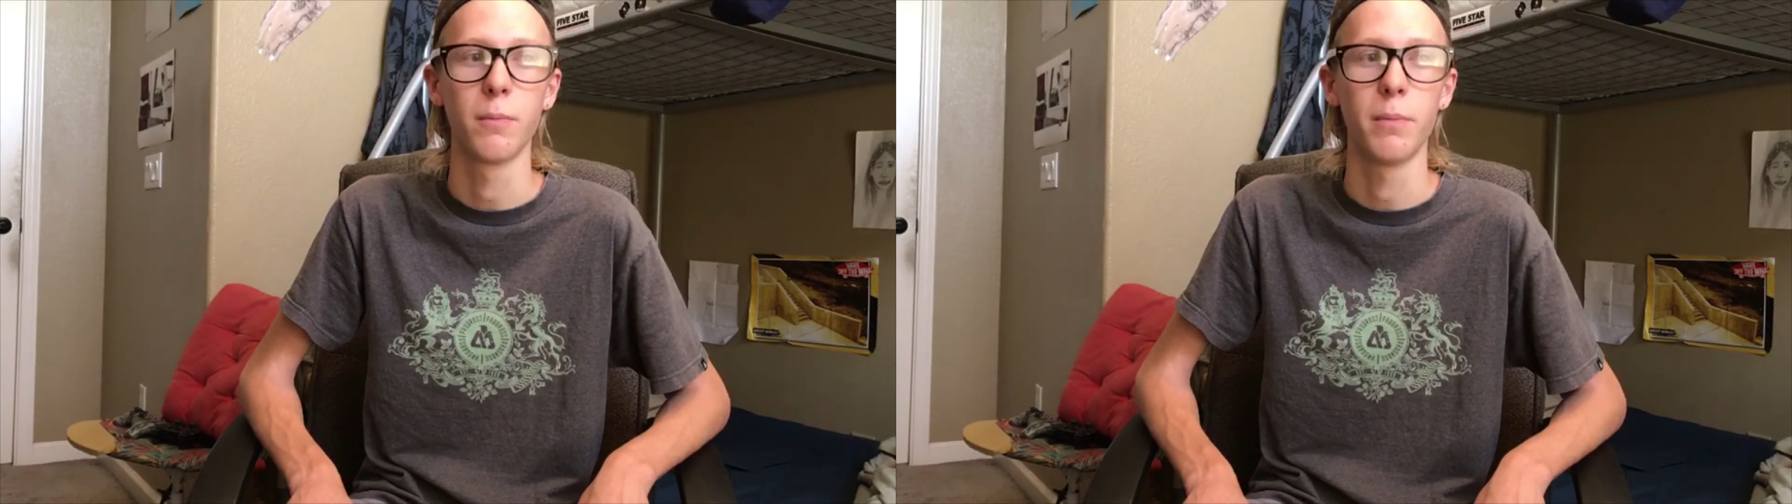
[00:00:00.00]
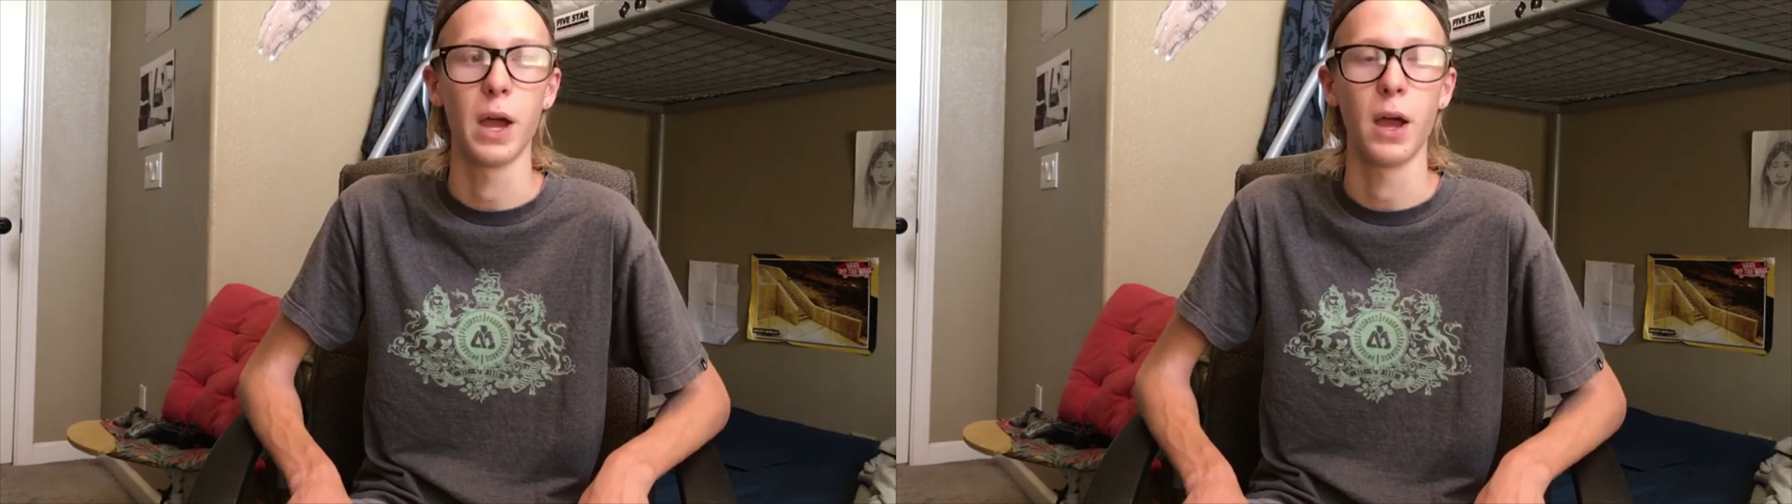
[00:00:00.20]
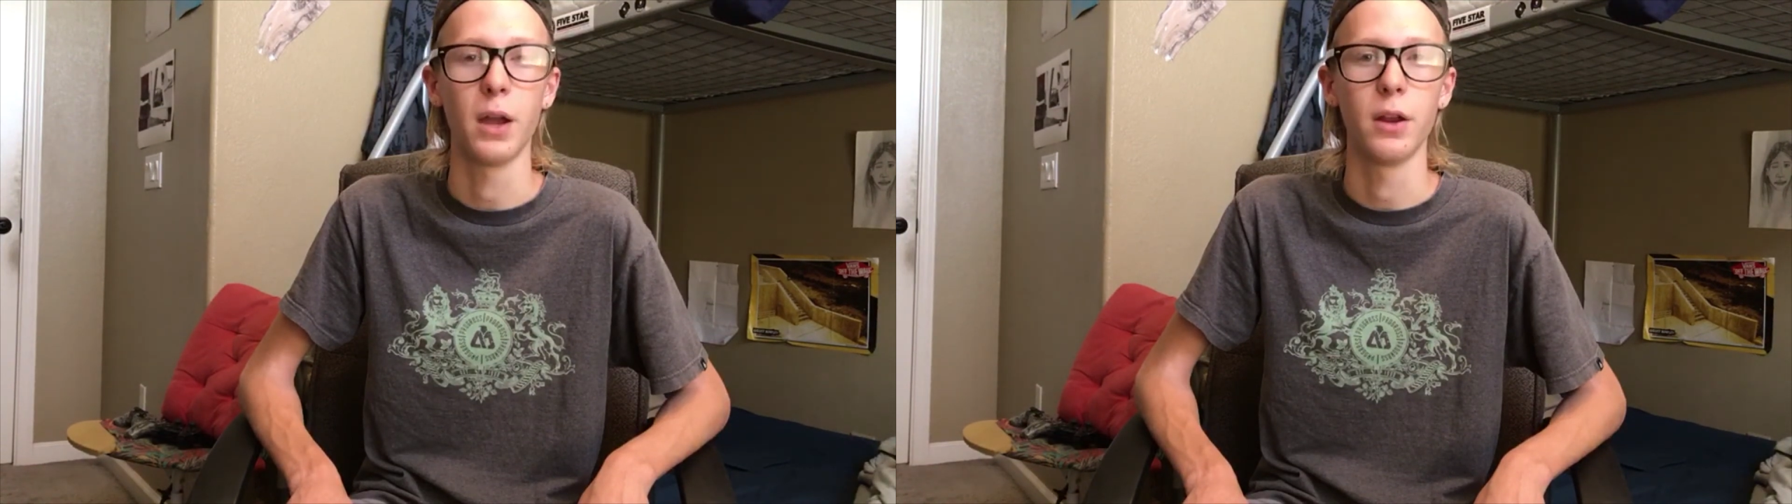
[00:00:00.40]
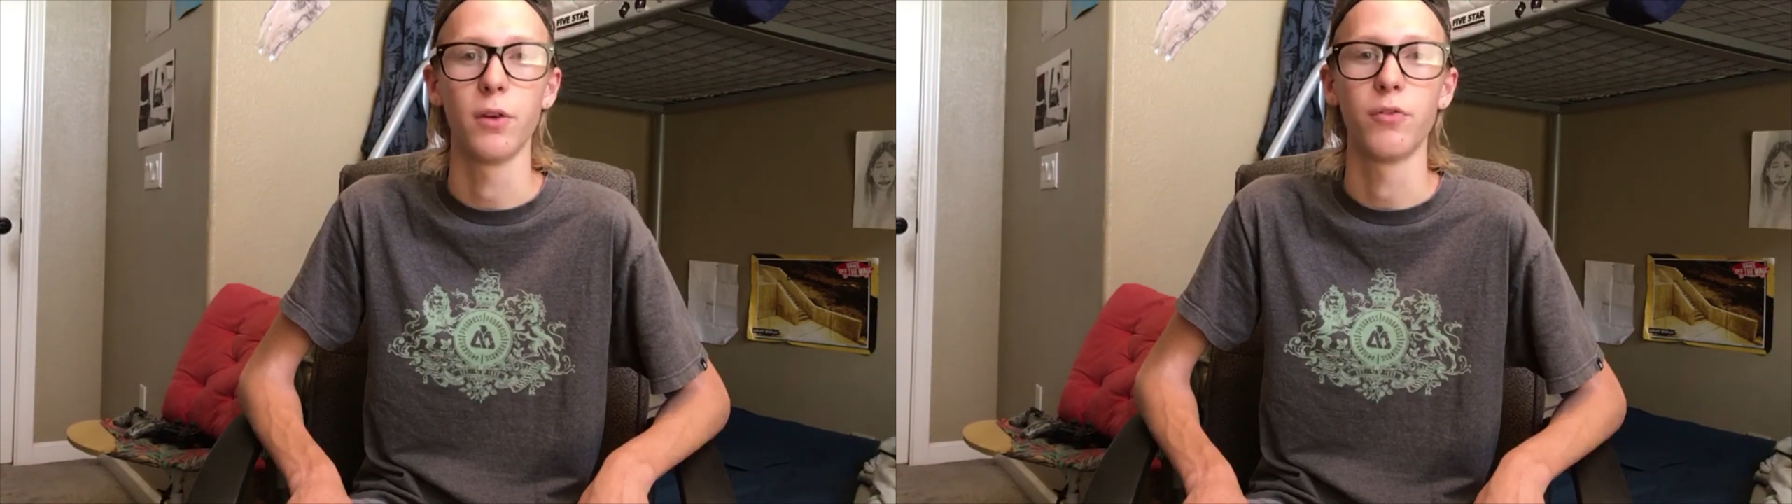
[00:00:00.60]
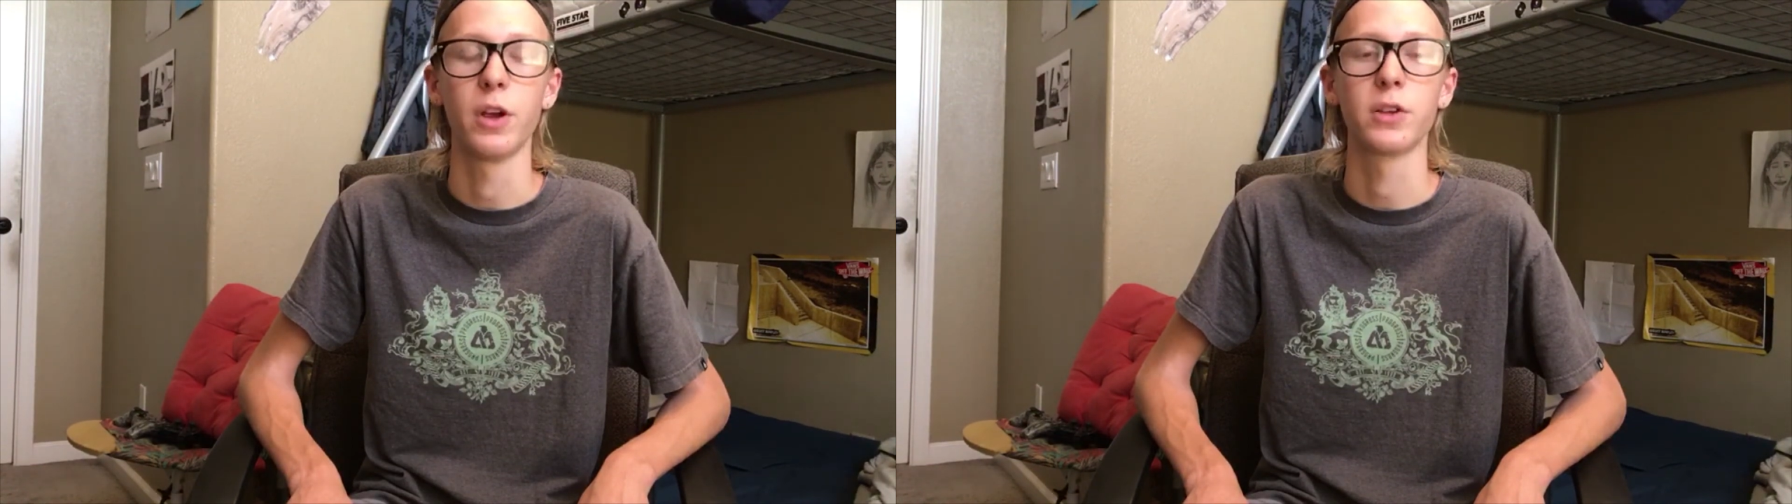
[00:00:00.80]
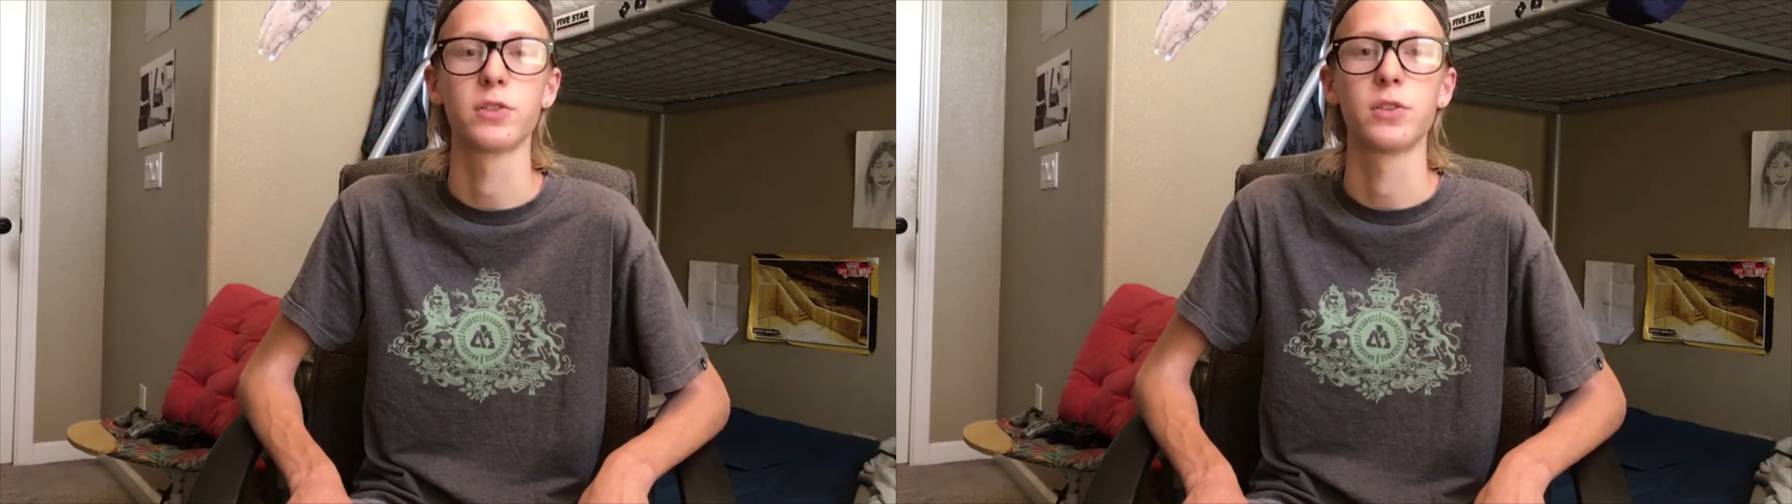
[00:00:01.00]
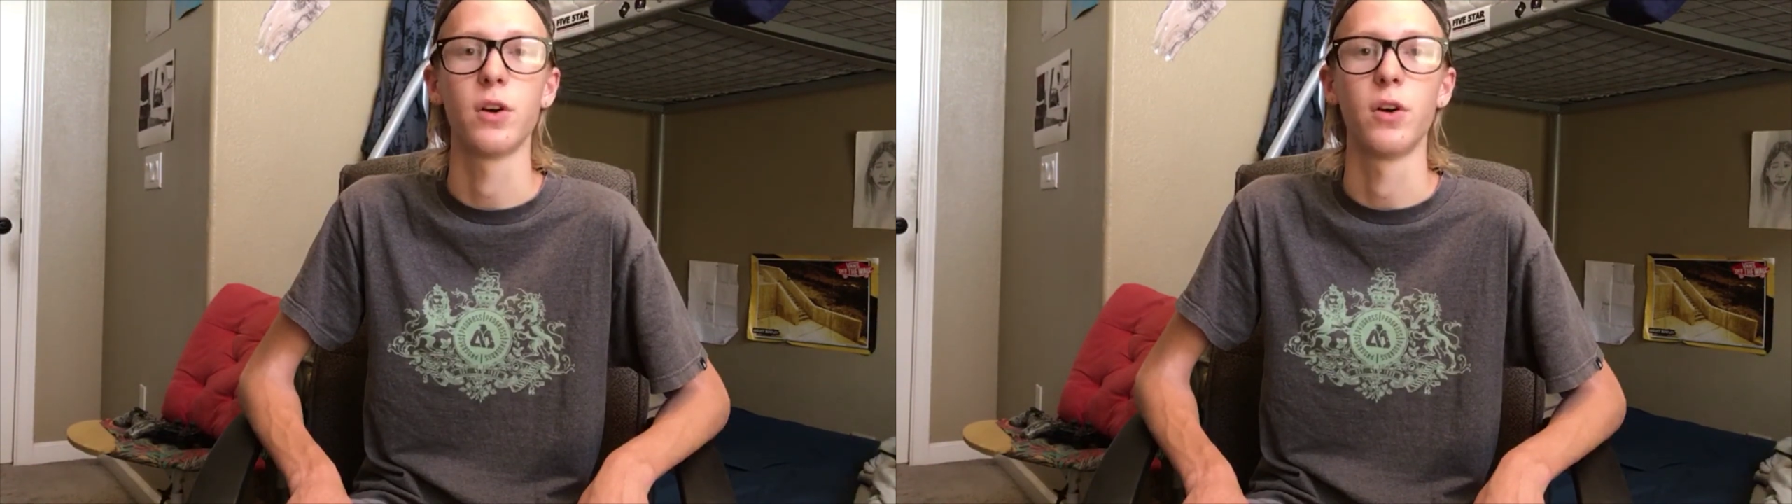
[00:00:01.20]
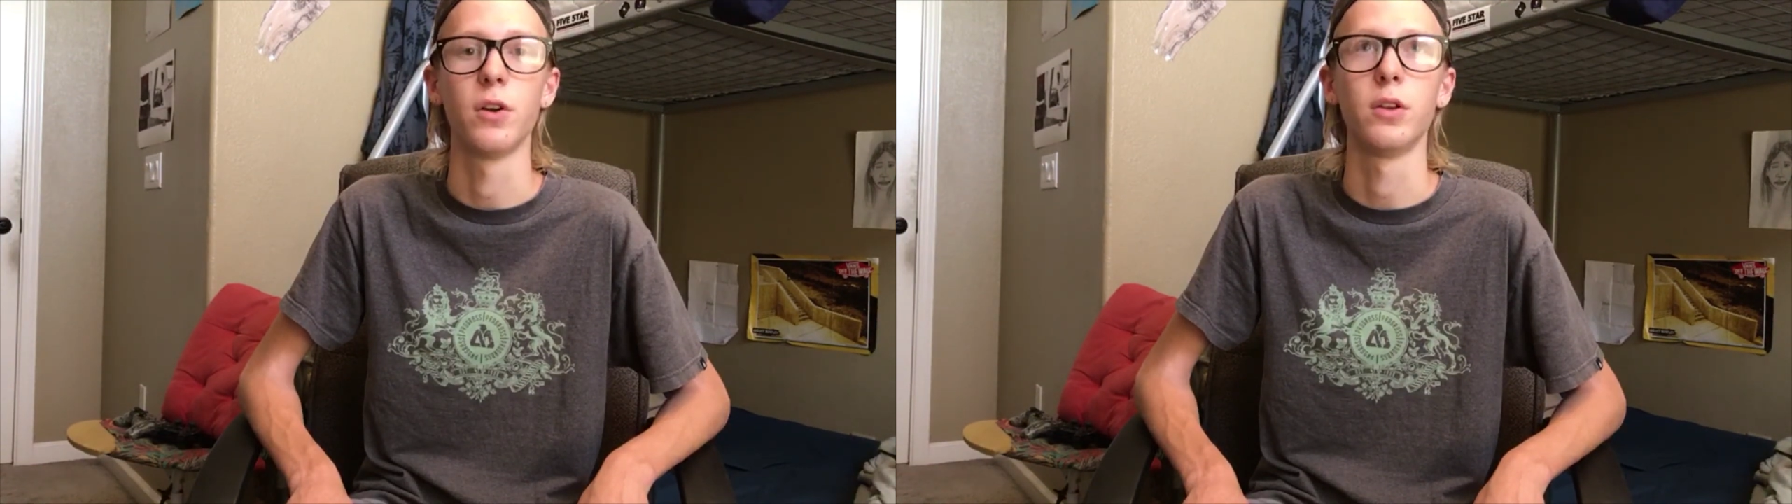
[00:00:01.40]
bad effects
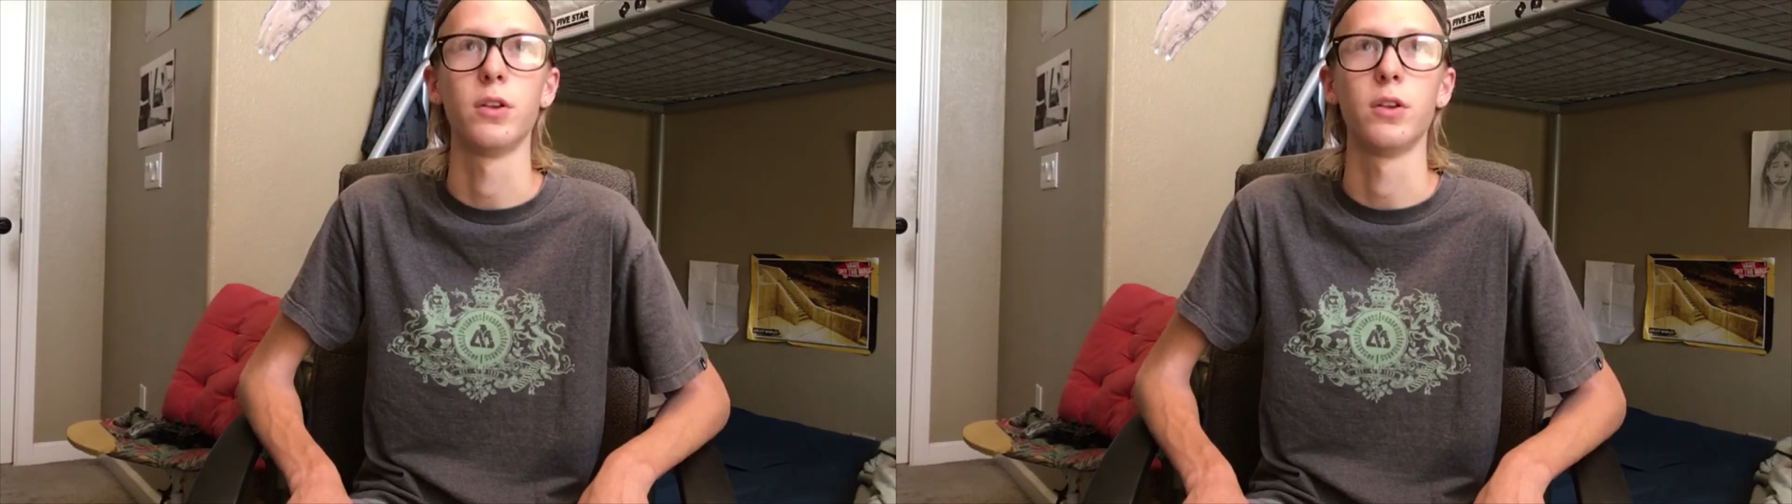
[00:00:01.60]
on